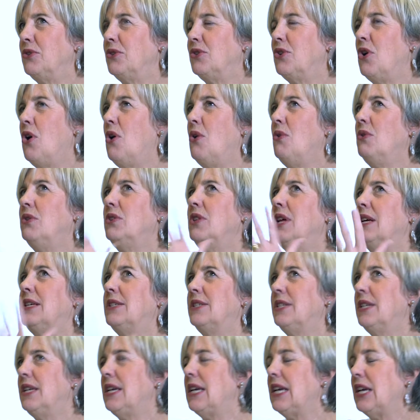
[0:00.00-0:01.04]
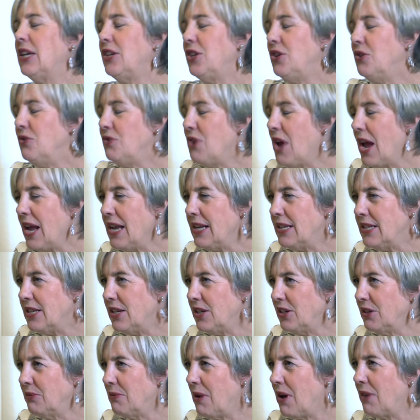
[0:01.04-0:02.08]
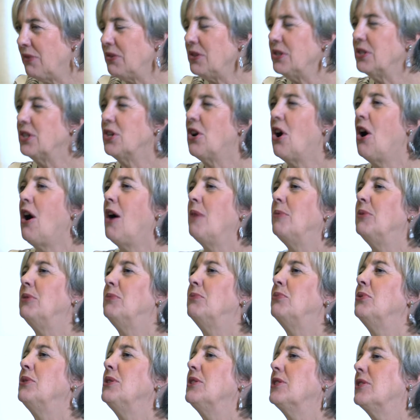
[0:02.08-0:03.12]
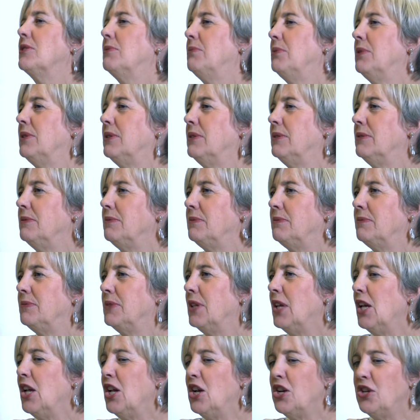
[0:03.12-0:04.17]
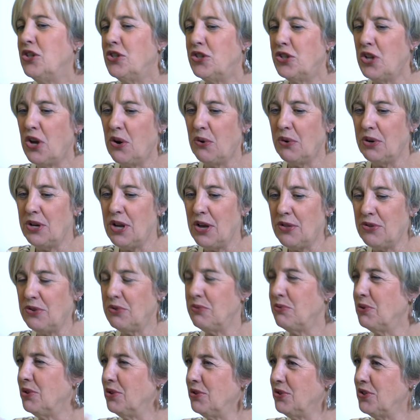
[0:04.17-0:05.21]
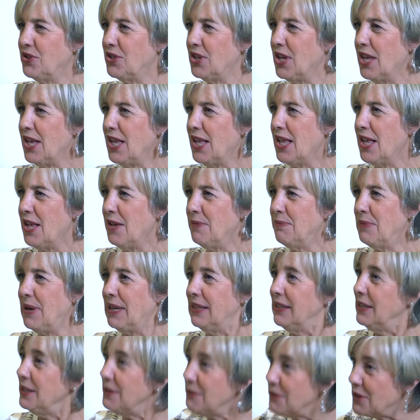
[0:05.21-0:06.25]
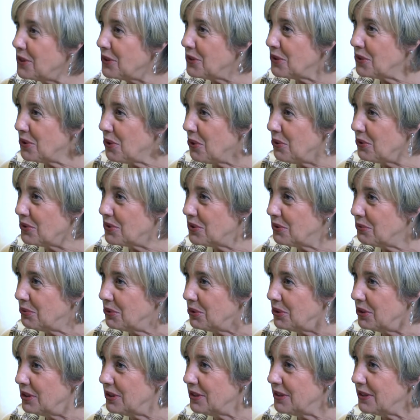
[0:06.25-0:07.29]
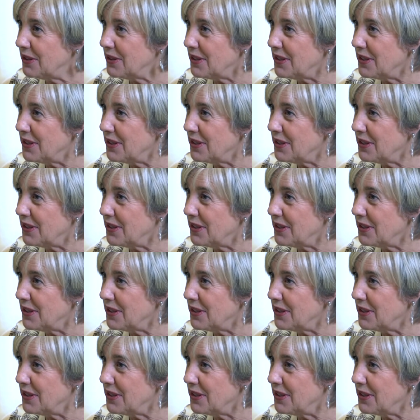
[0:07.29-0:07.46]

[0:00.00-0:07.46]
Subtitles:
coalescing and uniting around this common principle. So in other words, by living the golden rule,